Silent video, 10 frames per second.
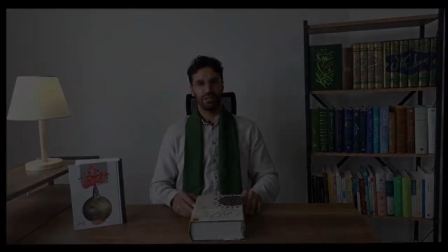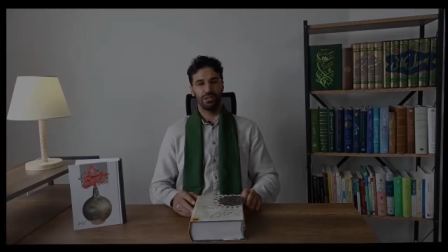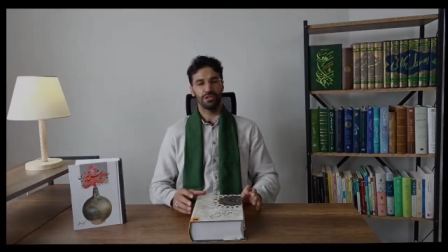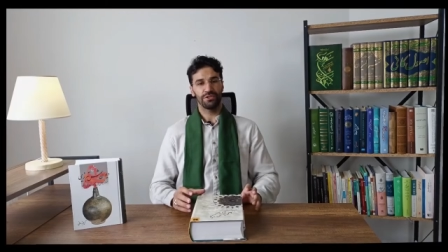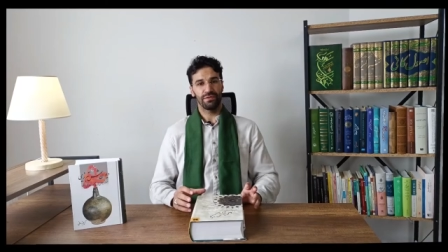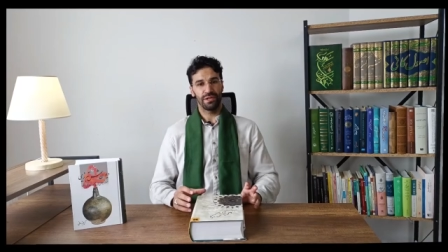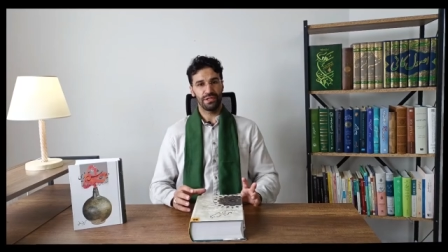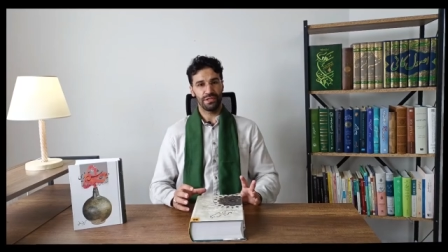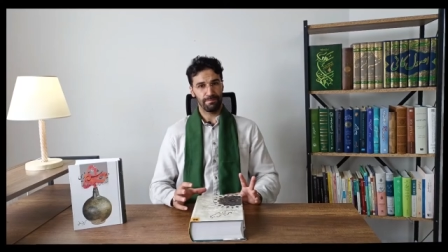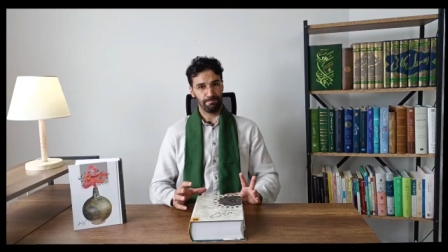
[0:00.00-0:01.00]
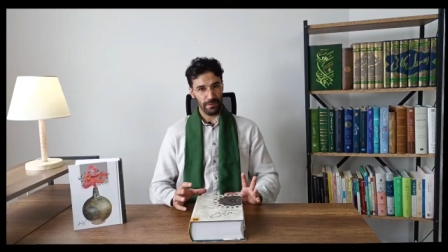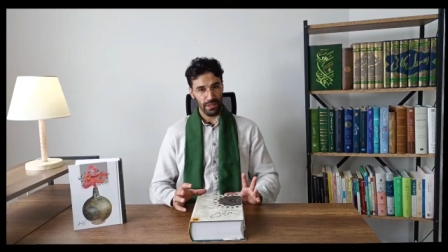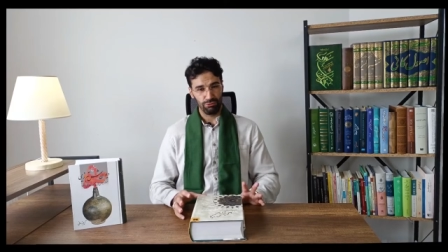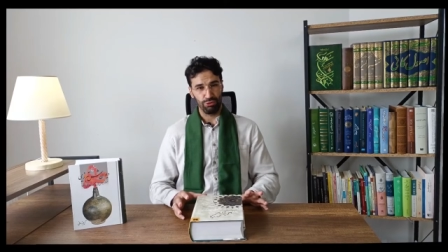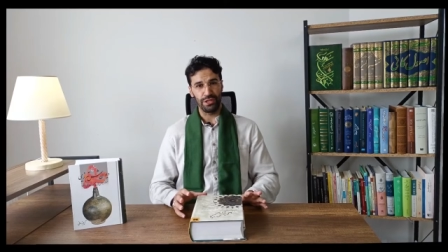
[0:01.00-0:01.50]
Let us first
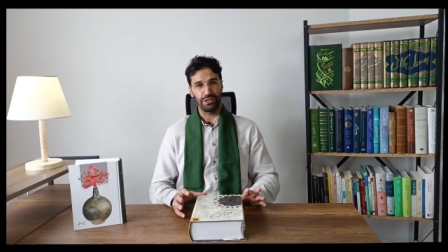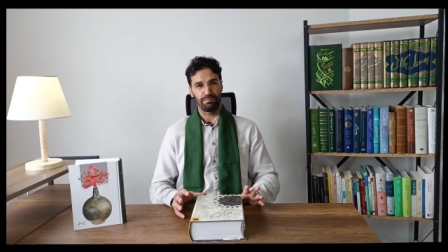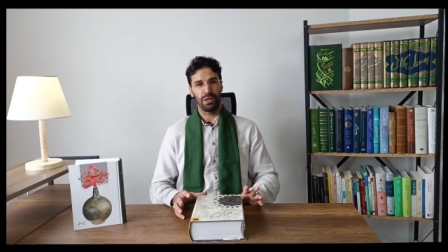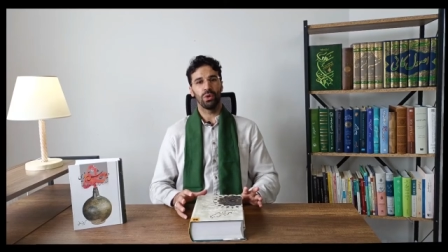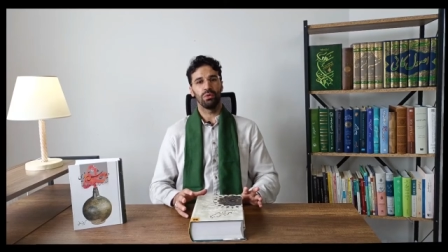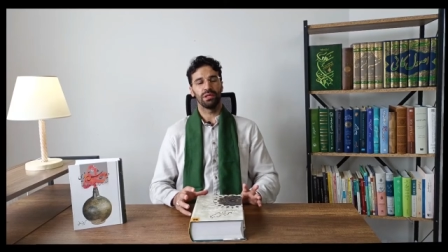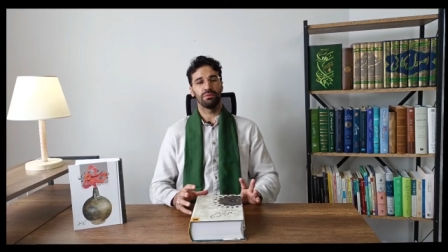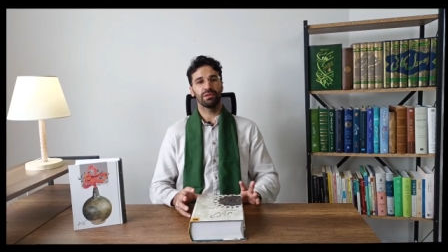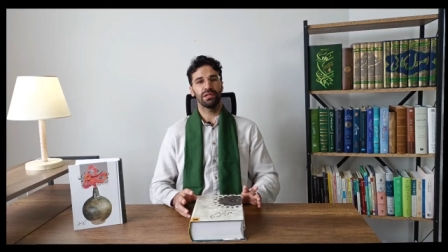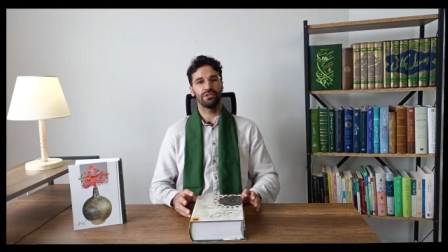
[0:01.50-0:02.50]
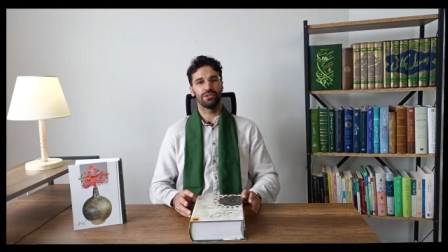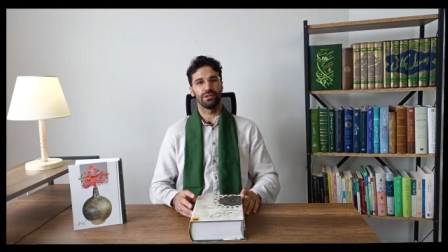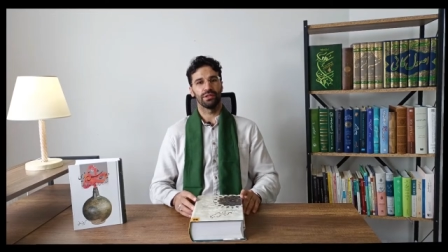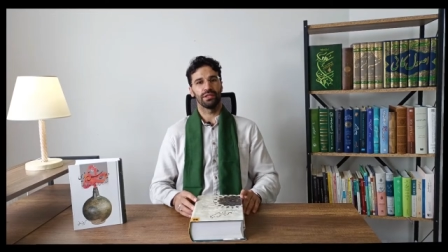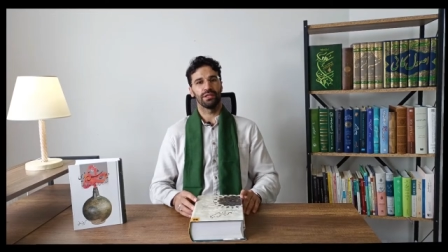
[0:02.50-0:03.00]
read the poem in
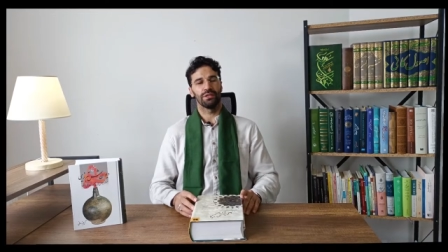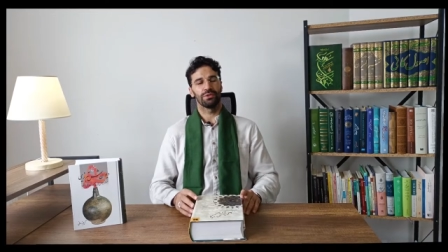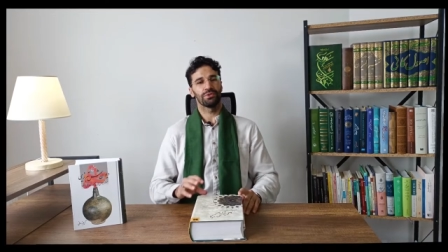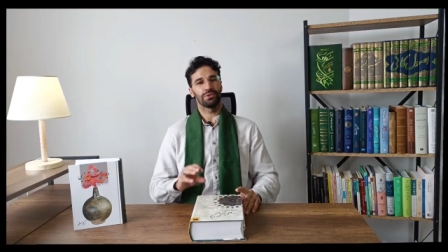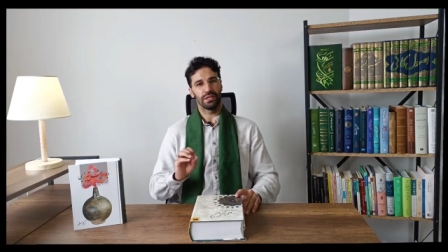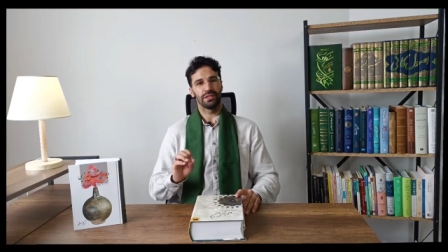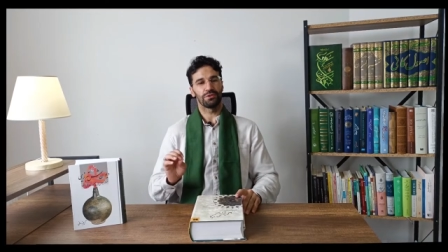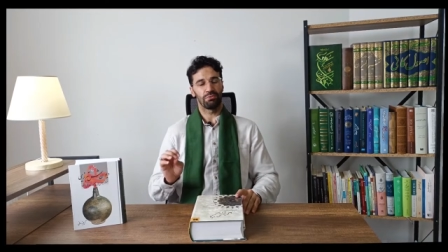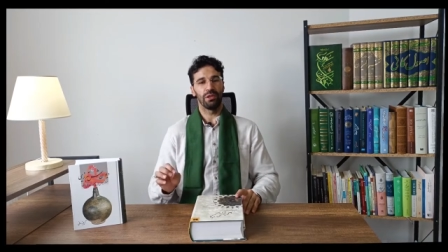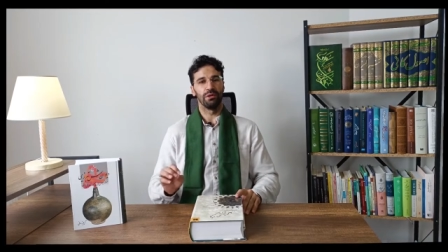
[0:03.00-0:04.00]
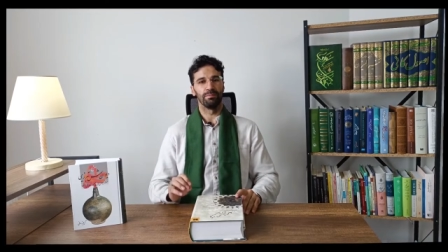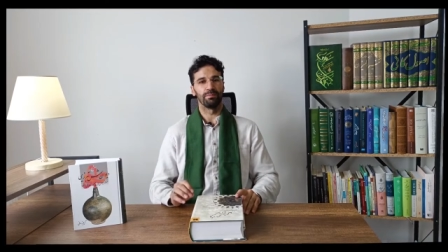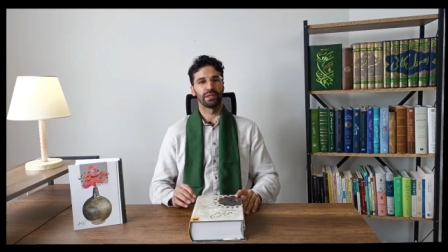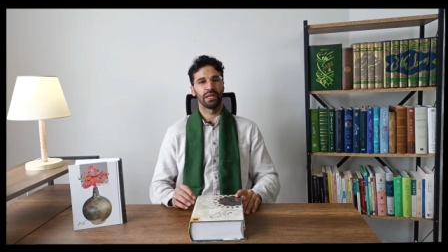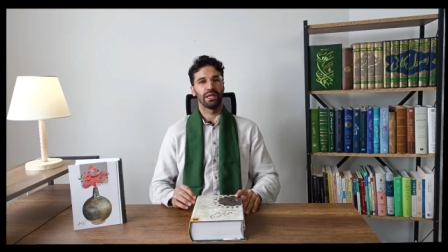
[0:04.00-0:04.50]
Persian uh, to see its rhythm,